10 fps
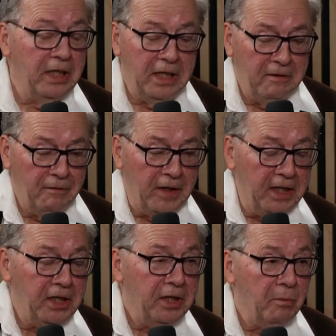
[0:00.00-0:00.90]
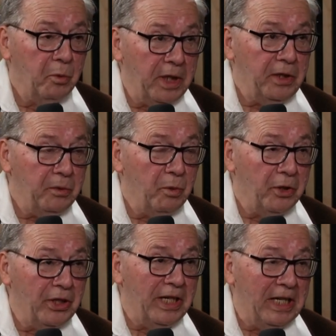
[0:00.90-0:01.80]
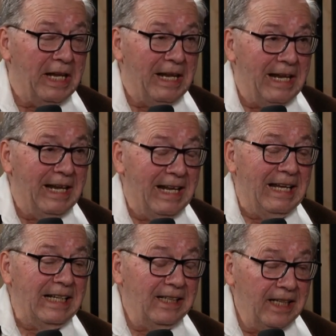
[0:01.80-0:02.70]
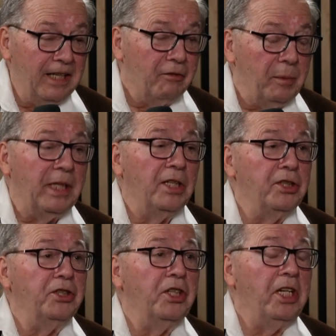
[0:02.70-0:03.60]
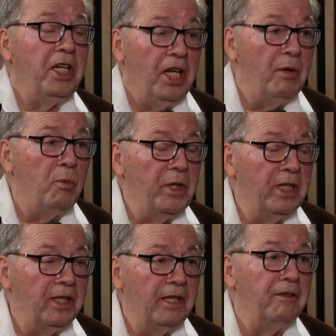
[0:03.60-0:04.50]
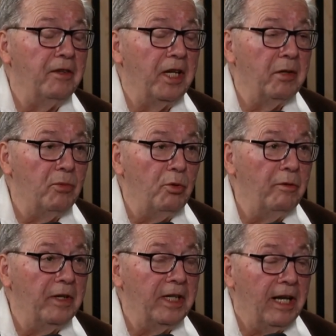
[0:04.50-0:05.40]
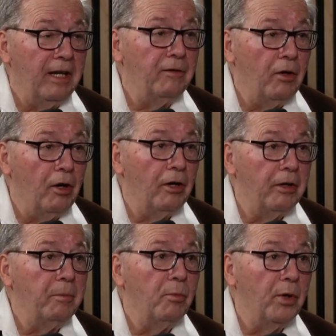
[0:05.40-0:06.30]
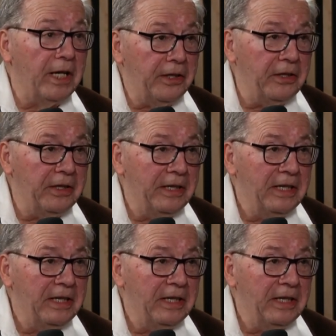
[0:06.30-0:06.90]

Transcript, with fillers: They can find Him right where yes. they live because it's in Him we live and move and have our breath. Mm-hmm.